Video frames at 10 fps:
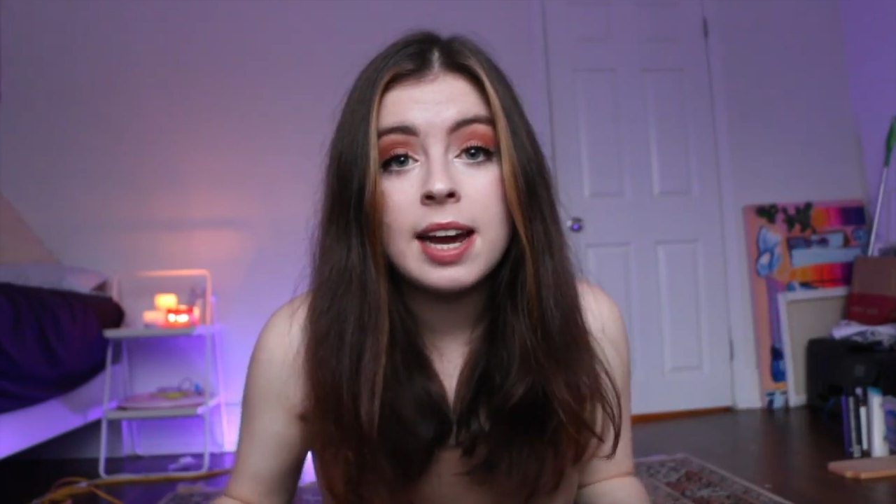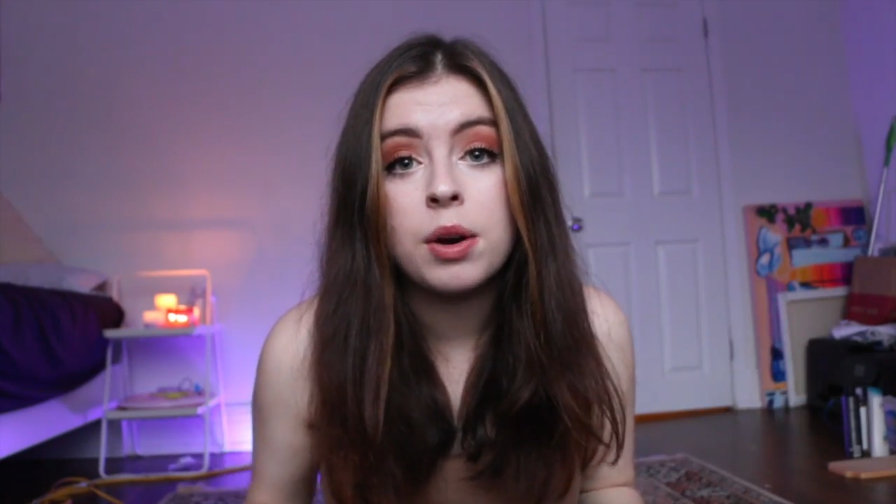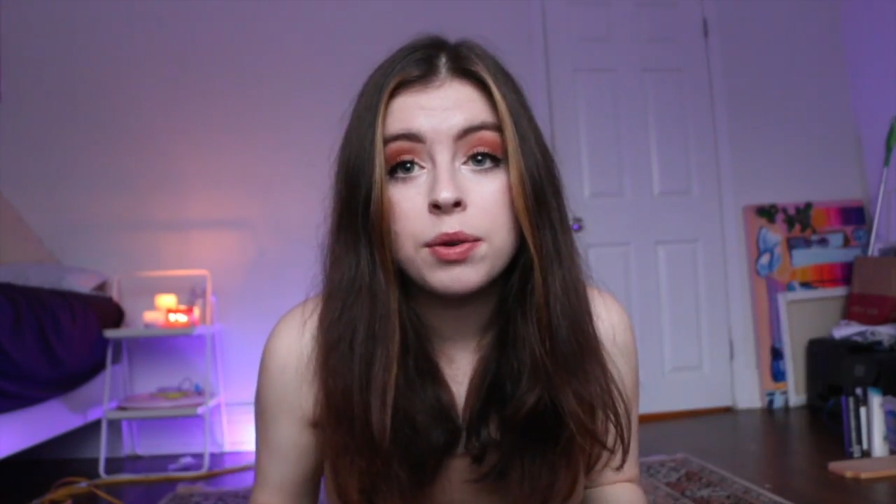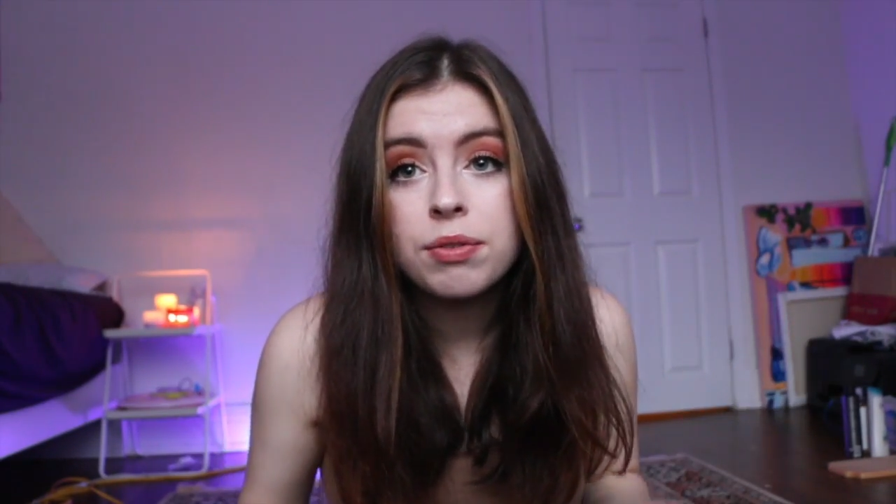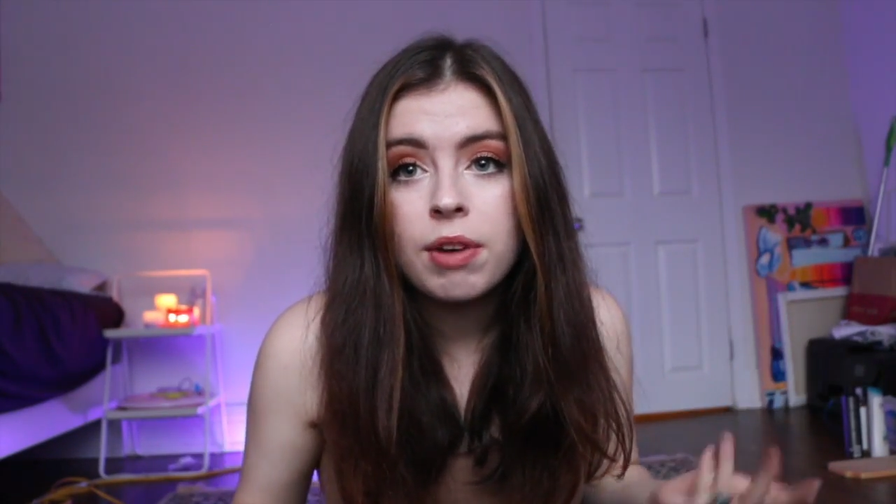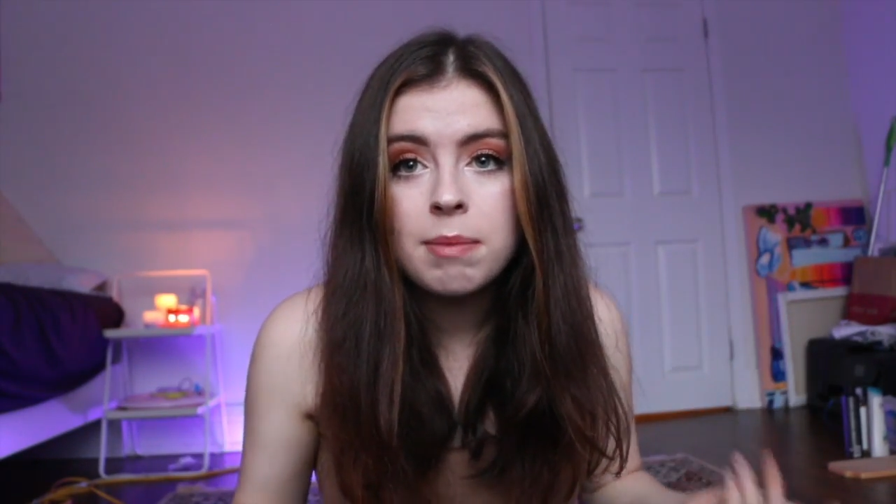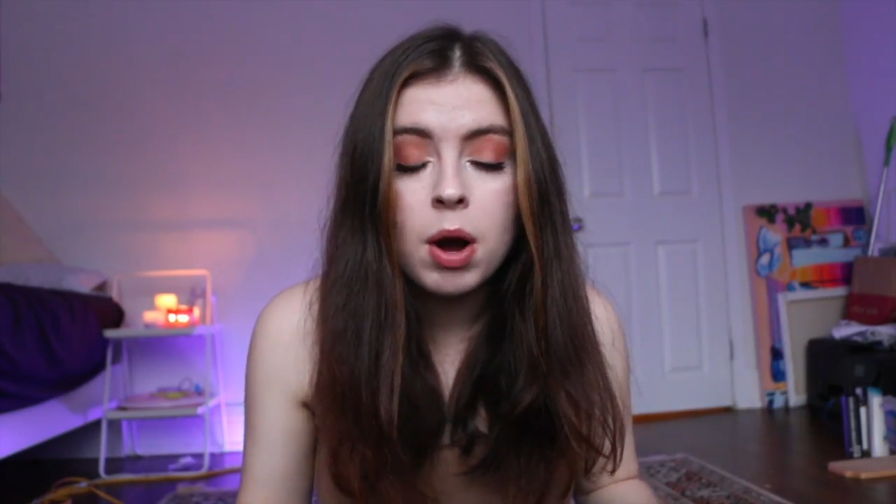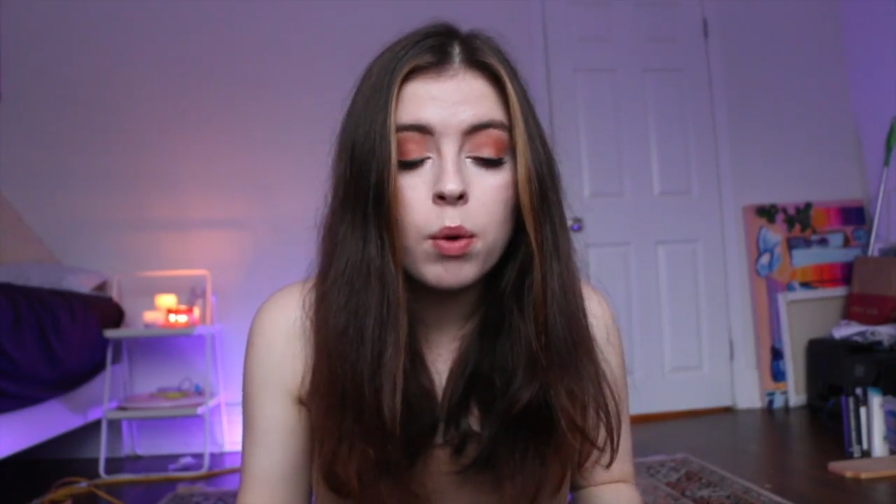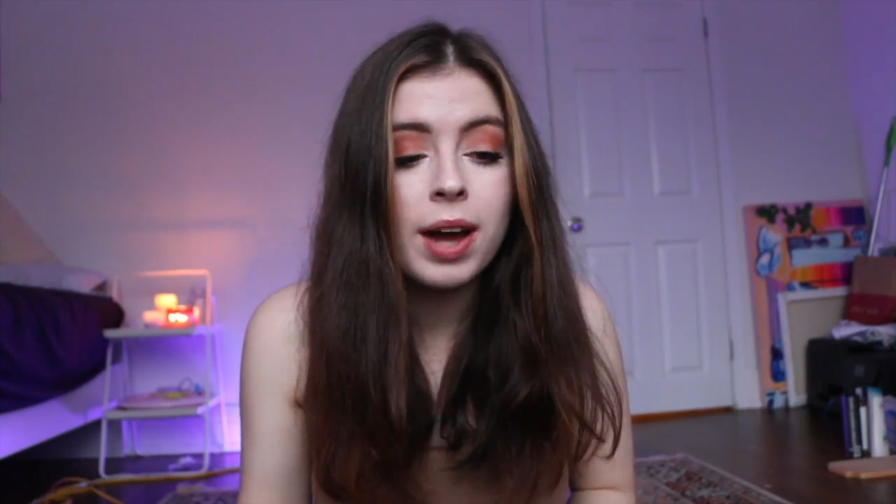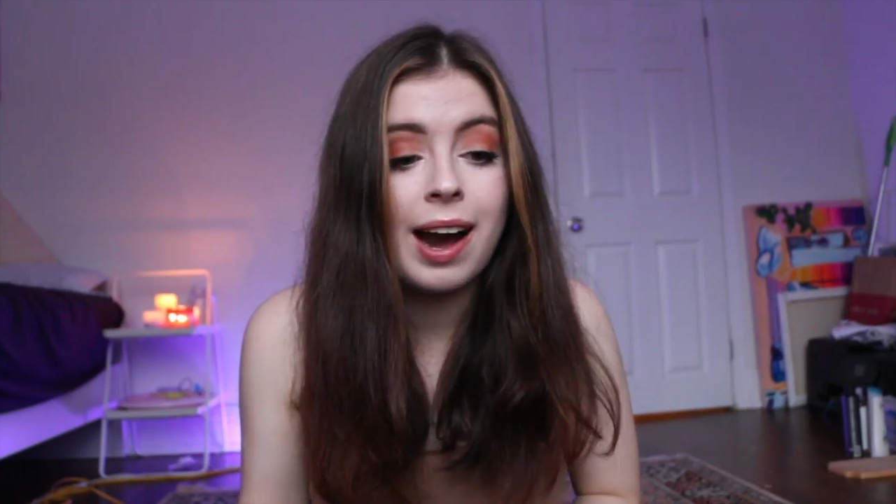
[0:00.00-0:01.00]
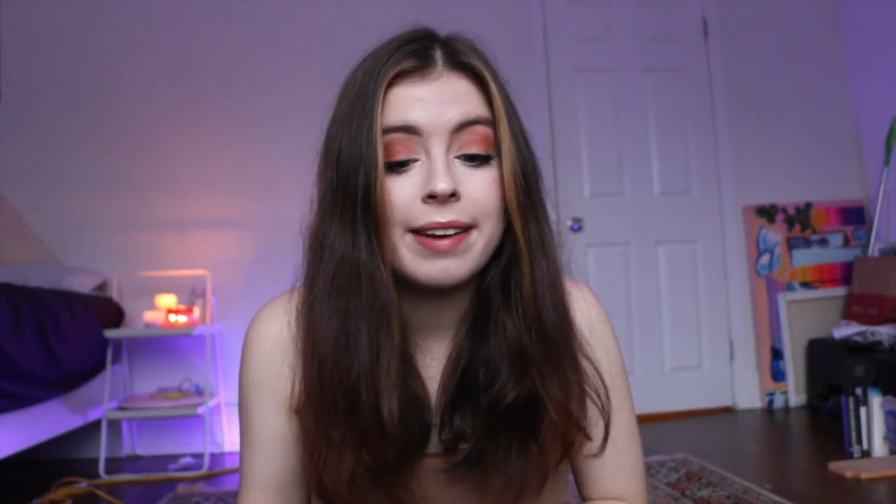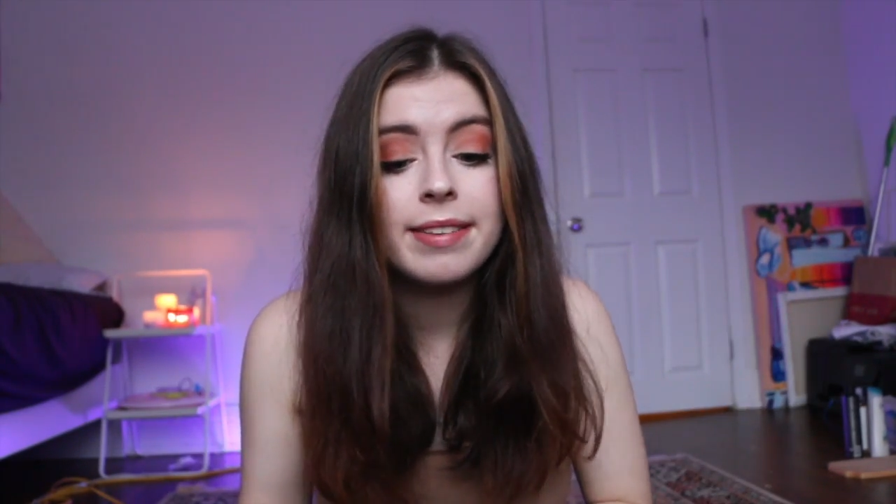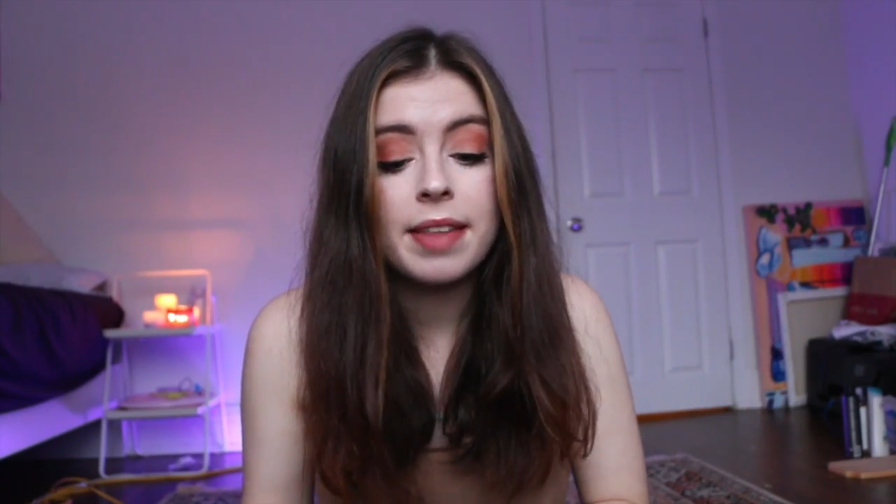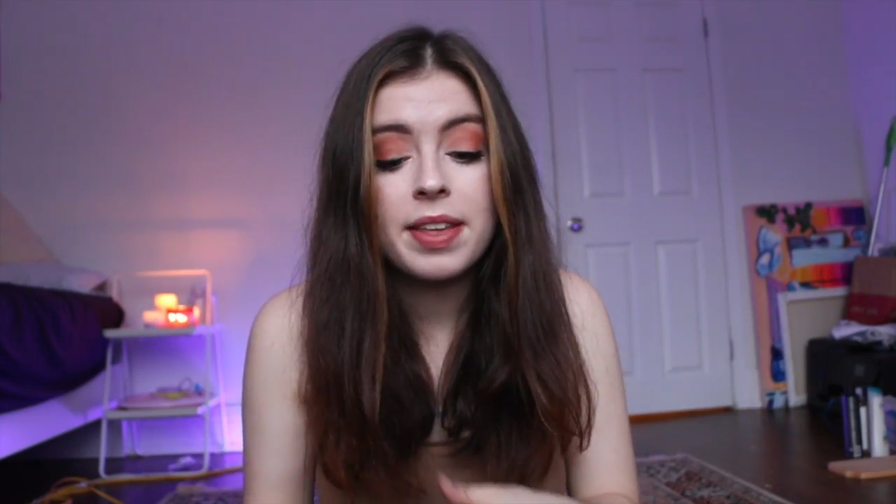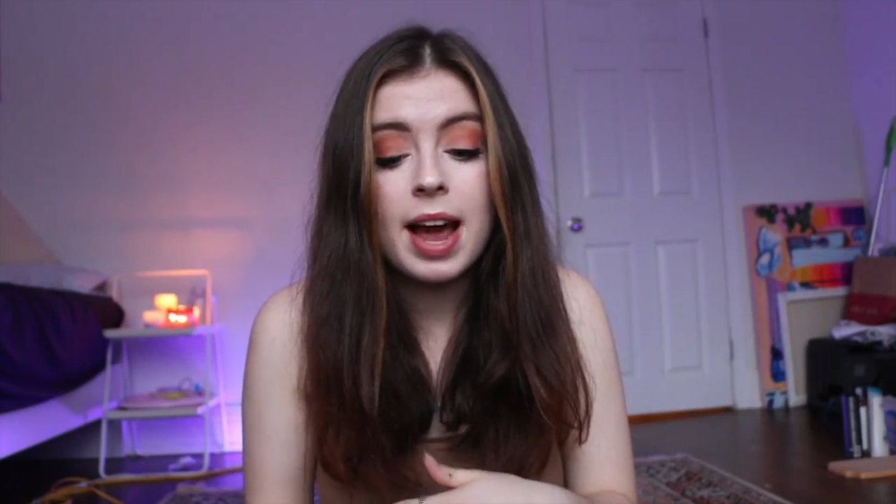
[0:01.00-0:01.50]
out from OCAD
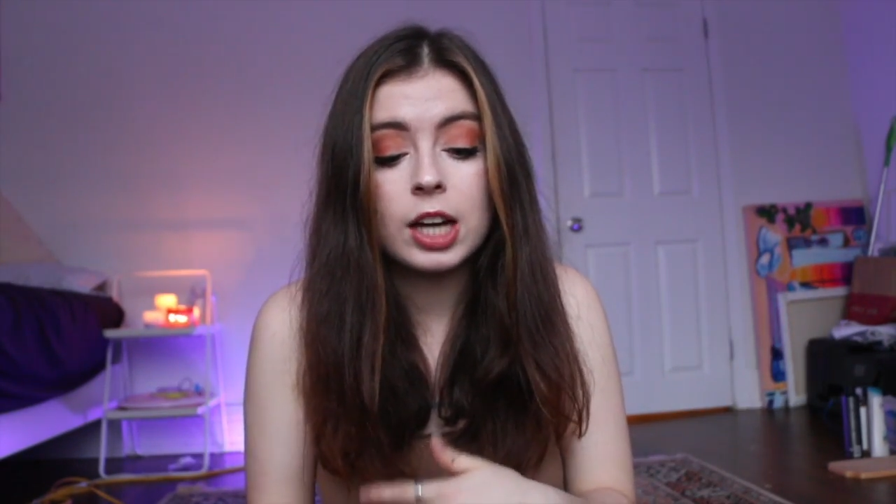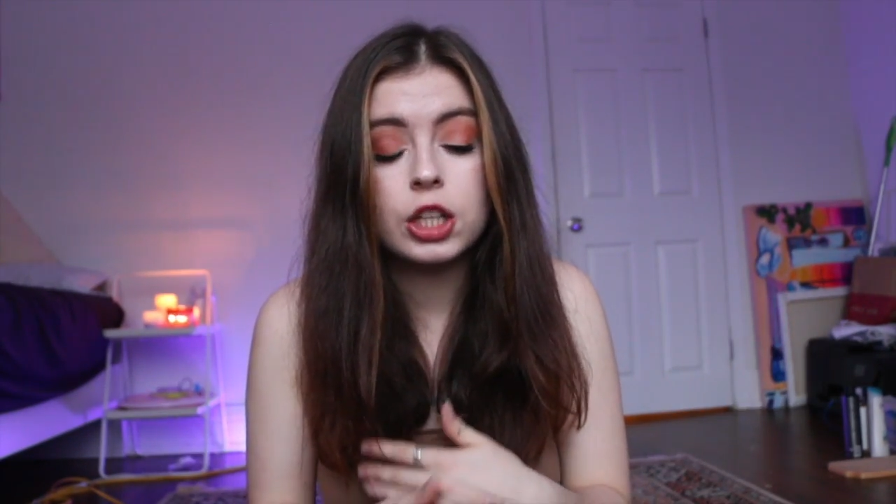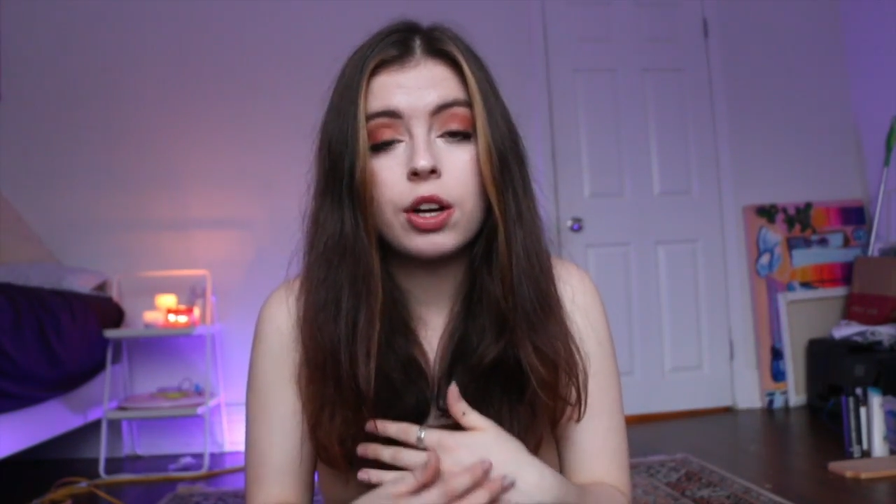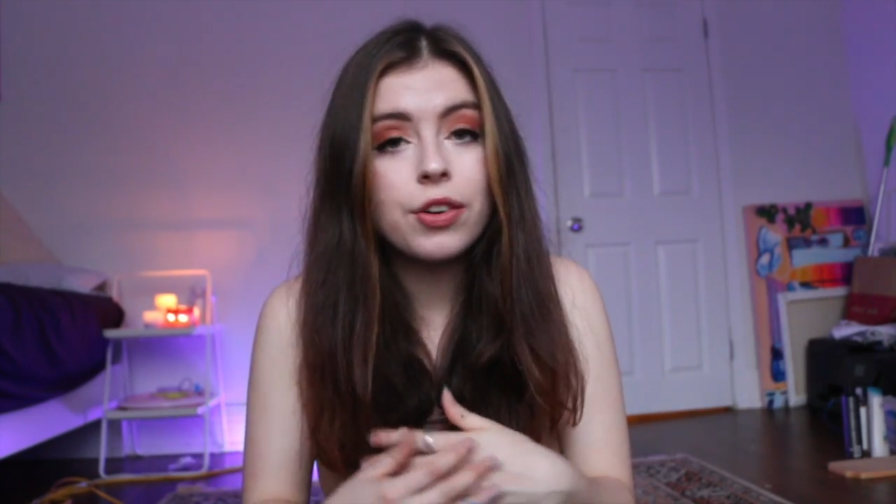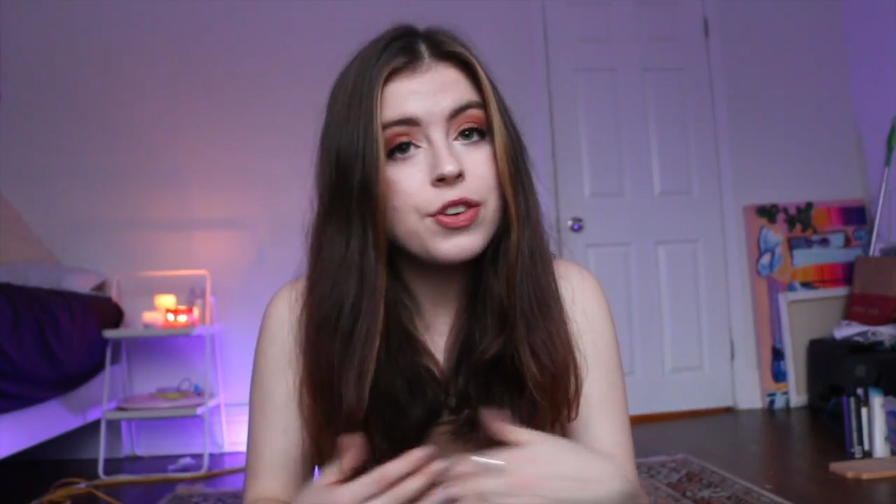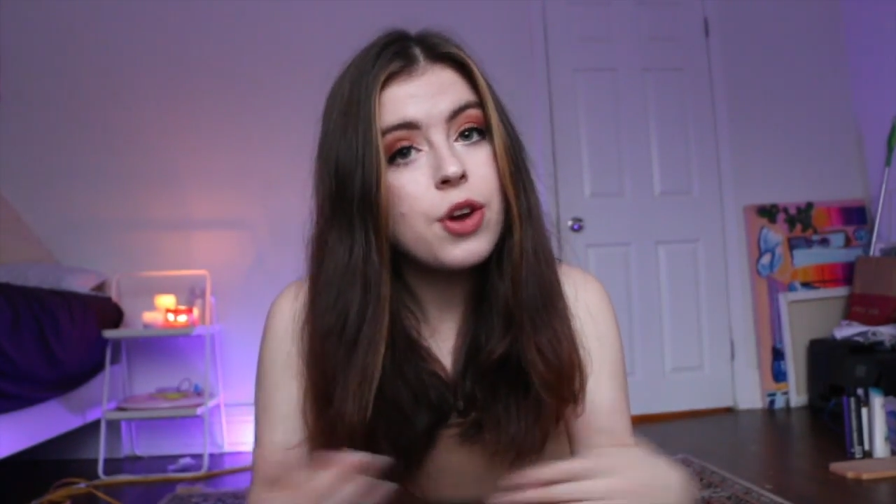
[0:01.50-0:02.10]
that they actually are